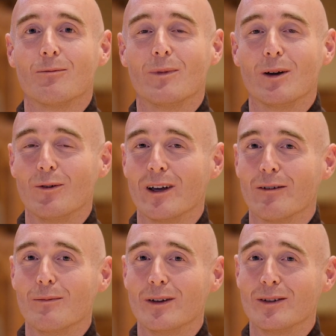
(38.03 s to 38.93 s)
Maybe we
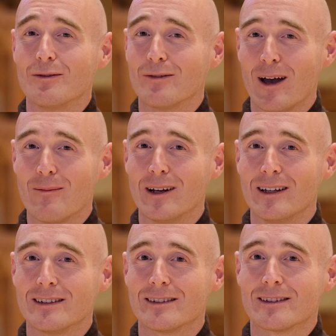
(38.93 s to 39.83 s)
have busy
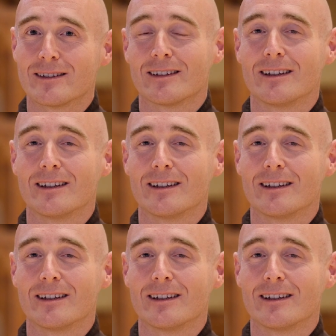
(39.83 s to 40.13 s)
families.